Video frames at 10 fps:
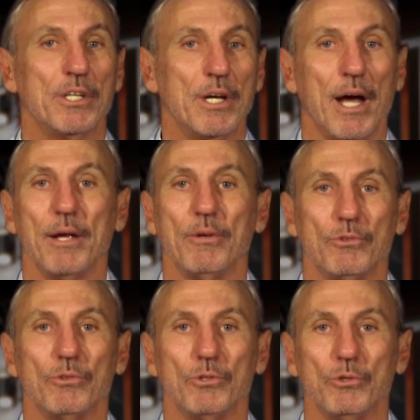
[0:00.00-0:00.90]
and I
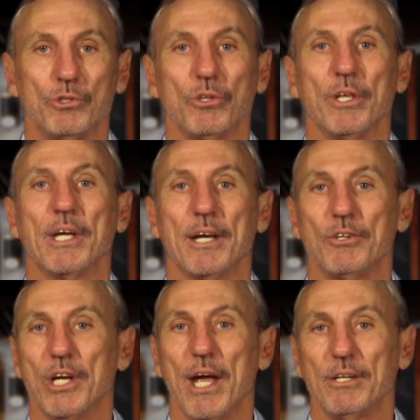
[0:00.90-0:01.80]
usually get a
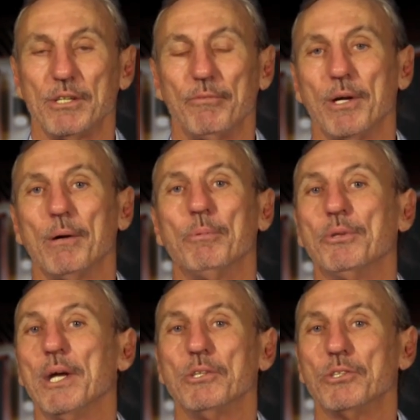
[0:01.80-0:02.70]
chance every couple
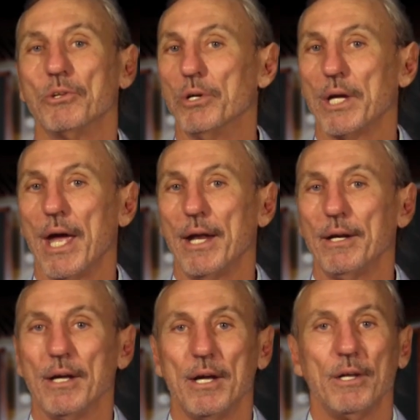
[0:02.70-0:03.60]
days to look at
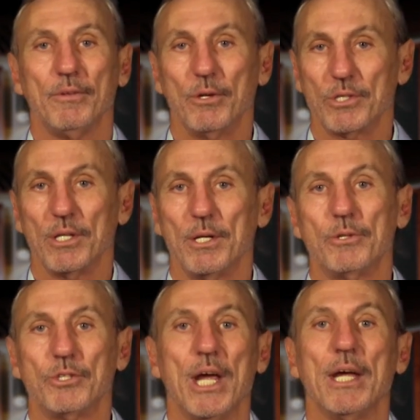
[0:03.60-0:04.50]
it. There's an
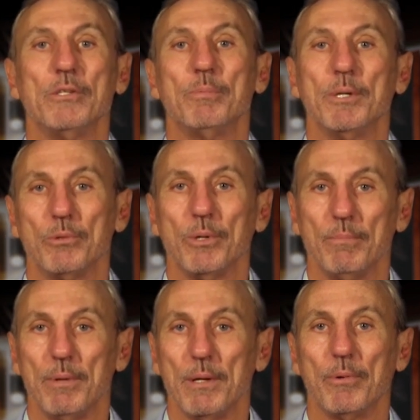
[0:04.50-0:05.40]
interchange between
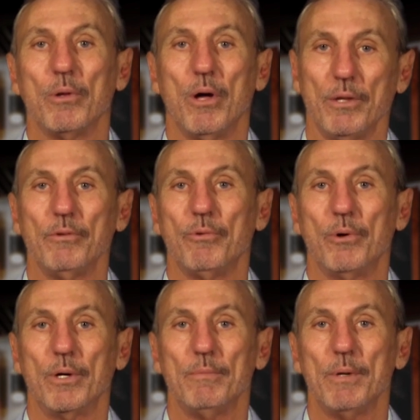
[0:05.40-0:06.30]
people on the
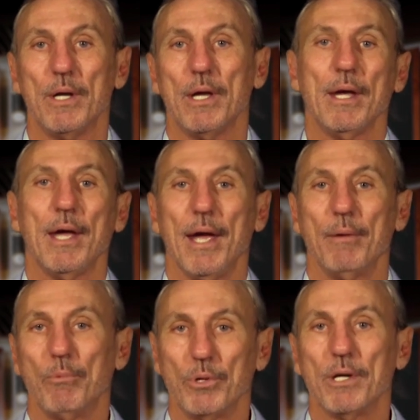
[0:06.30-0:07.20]
forum,
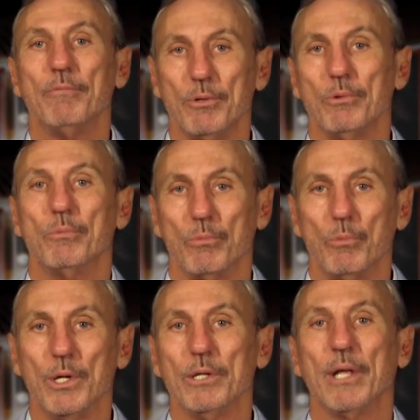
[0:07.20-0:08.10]
and we'll give you
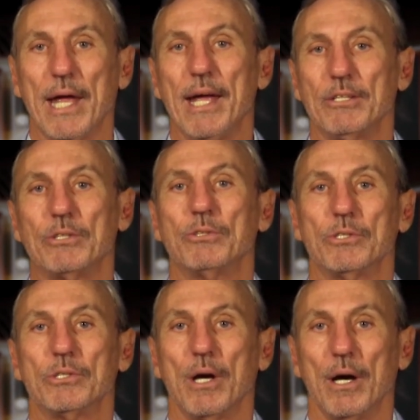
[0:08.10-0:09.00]
real
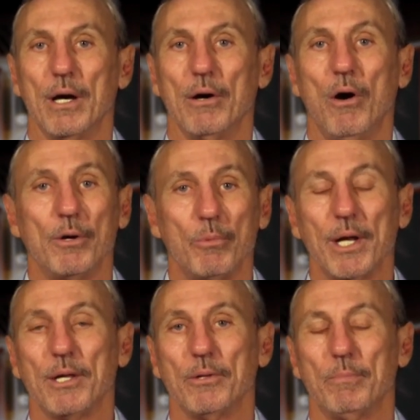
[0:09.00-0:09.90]
answers uh, on a
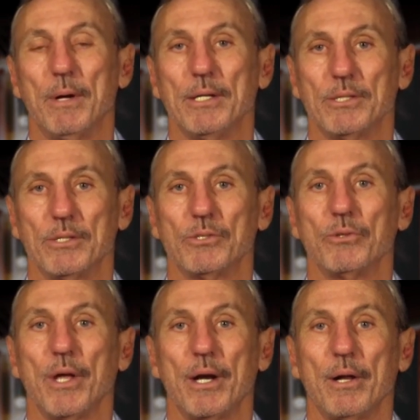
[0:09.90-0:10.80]
regular basis, so
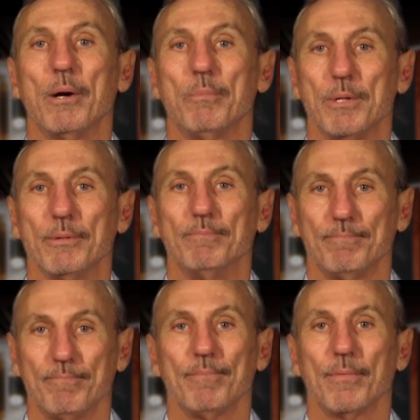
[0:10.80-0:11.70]
that'll help you.
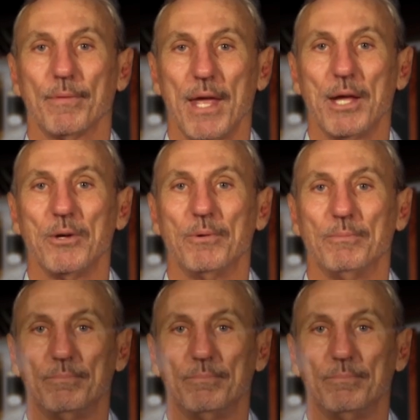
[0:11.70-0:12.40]
Thank you.